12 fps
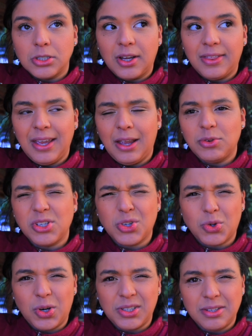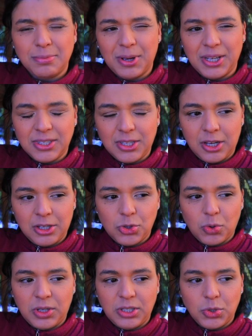I think it was Christmas
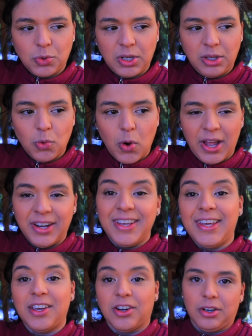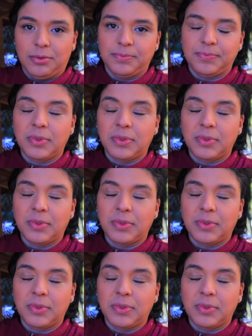2021 here.